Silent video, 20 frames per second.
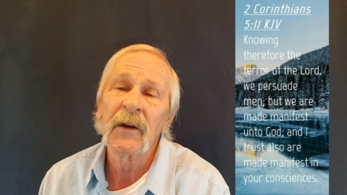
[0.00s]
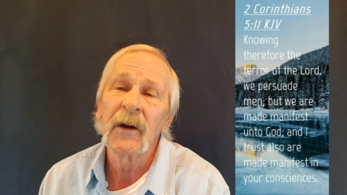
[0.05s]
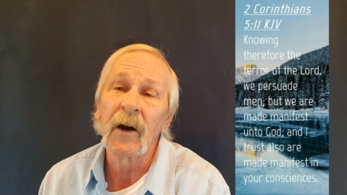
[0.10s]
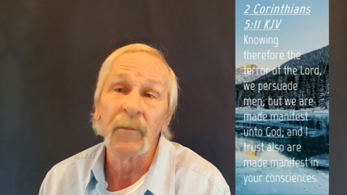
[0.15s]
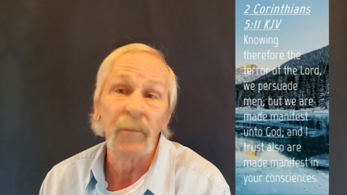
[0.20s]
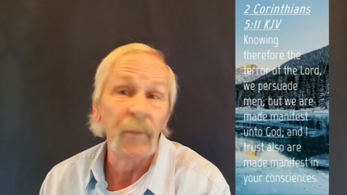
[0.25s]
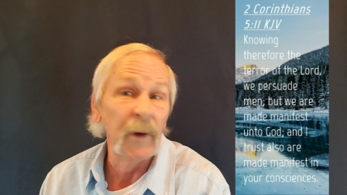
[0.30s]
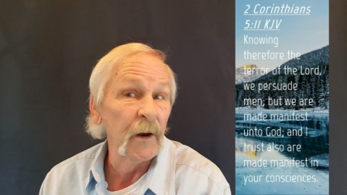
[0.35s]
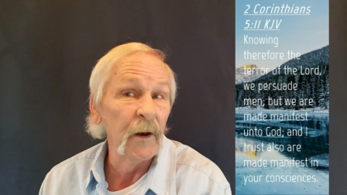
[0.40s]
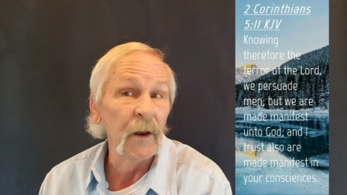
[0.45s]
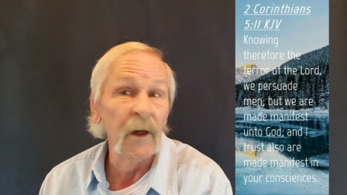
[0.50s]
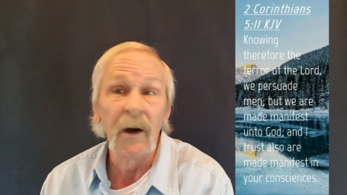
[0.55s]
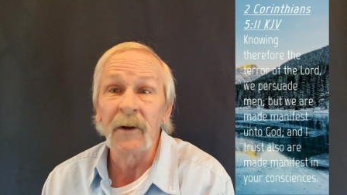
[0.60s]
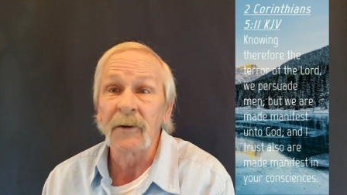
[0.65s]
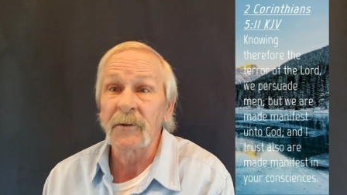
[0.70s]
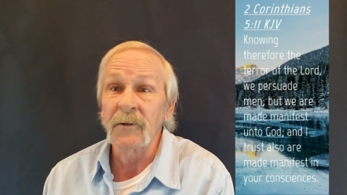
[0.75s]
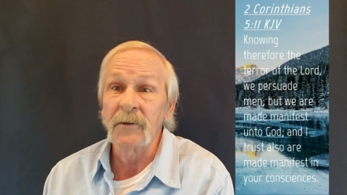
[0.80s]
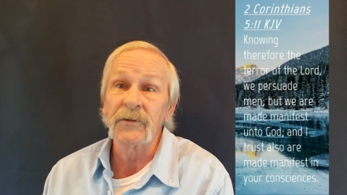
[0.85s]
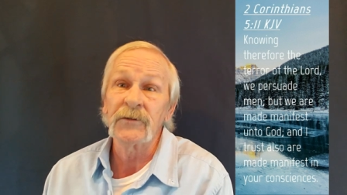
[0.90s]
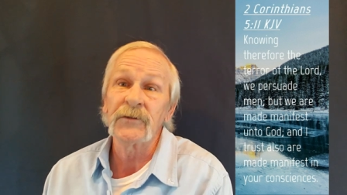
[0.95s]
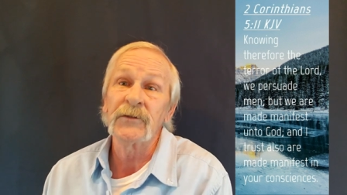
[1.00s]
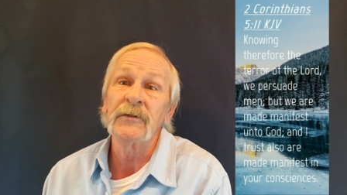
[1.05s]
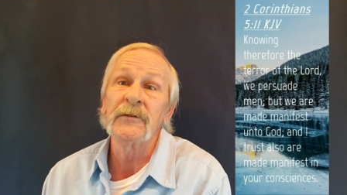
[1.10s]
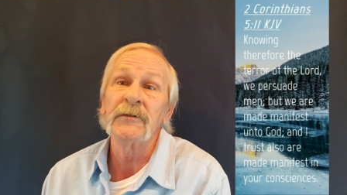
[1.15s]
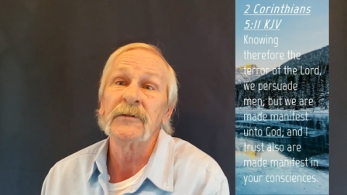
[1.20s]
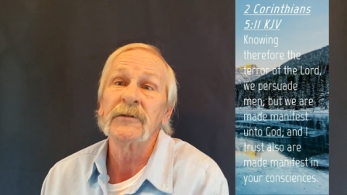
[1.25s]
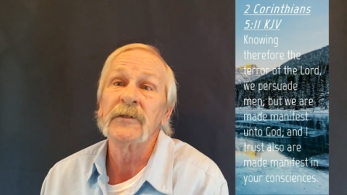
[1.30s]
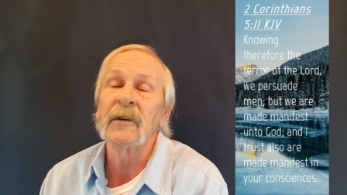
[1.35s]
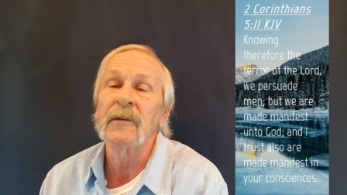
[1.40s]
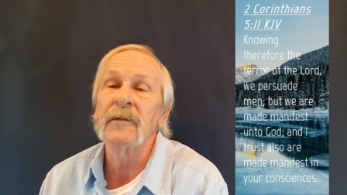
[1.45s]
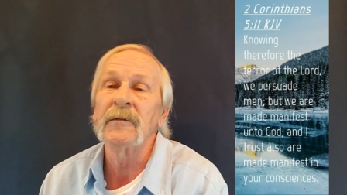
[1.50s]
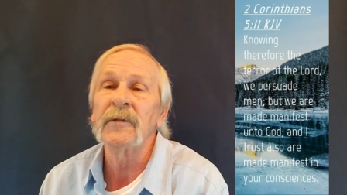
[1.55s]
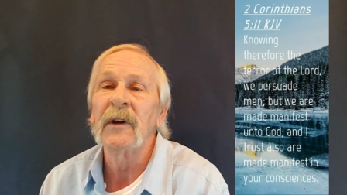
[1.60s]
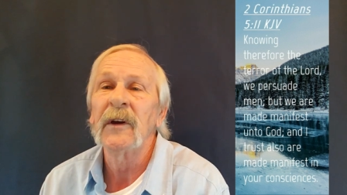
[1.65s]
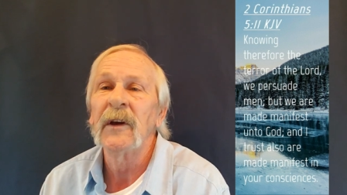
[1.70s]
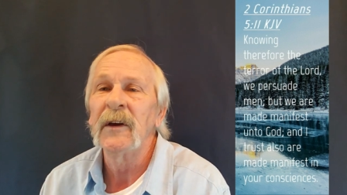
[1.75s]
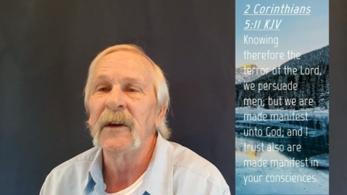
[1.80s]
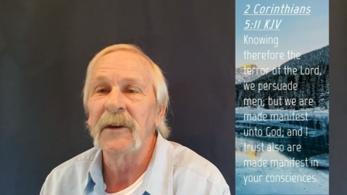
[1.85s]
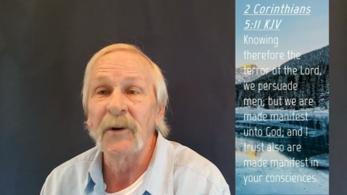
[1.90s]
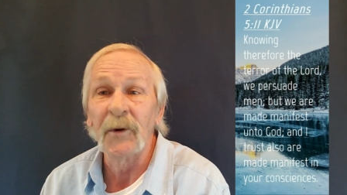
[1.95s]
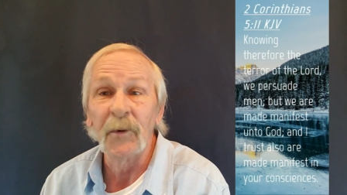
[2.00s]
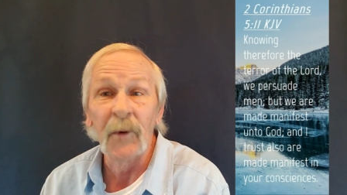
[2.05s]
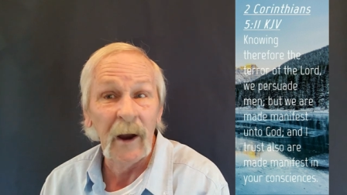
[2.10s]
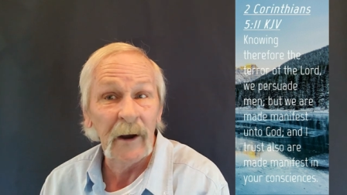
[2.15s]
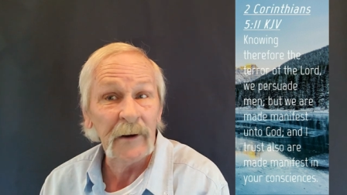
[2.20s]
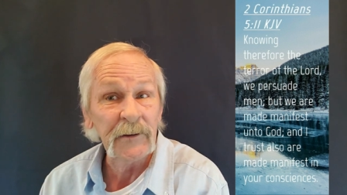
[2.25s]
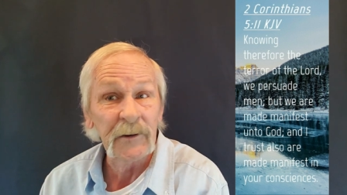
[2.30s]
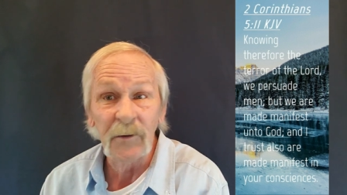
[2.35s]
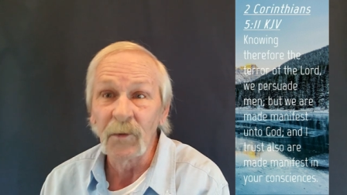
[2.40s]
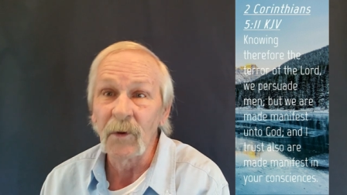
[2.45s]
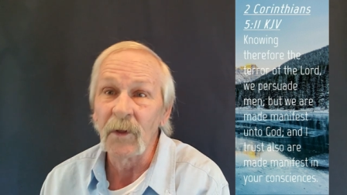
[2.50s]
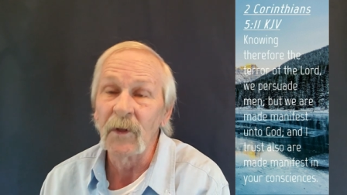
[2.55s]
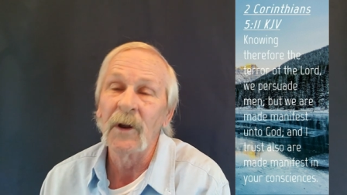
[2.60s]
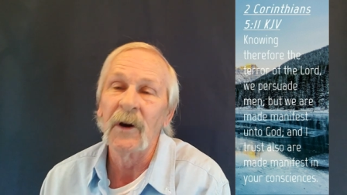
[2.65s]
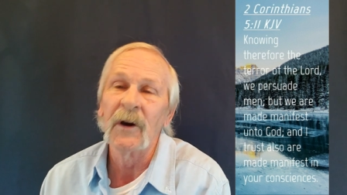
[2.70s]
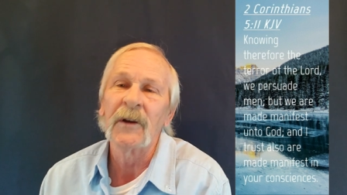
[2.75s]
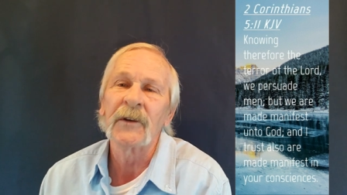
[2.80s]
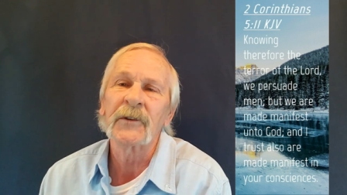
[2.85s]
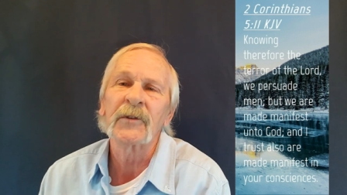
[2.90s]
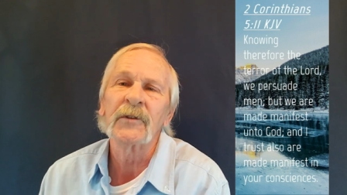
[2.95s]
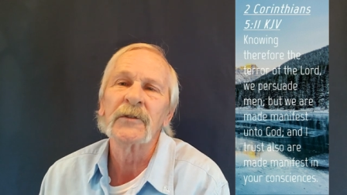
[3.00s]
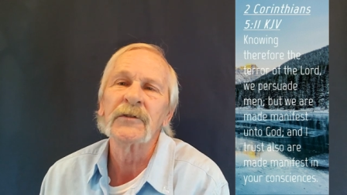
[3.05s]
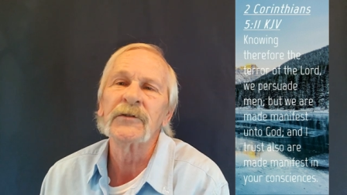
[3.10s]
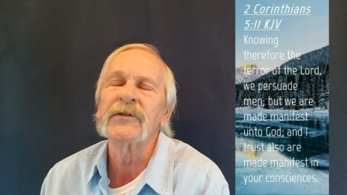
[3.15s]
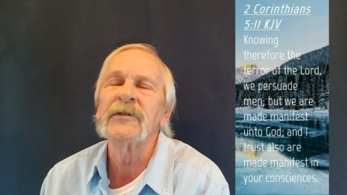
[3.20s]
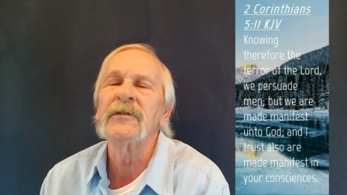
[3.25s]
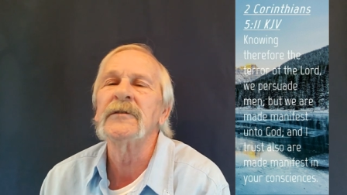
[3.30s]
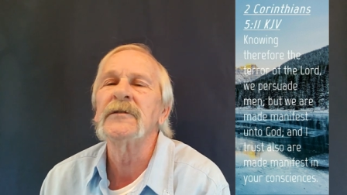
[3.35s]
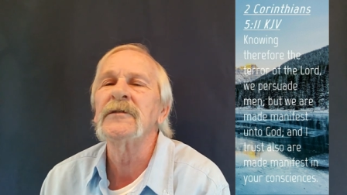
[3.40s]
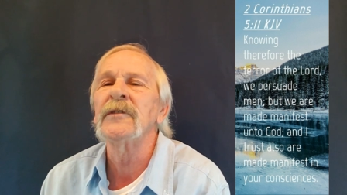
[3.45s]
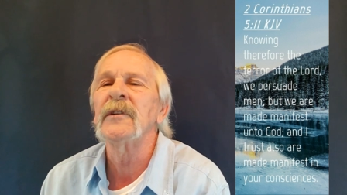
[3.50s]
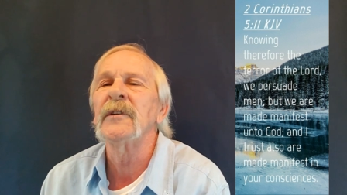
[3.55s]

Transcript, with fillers: I've met a lot of Christians. I've interacted with a lot of Christians.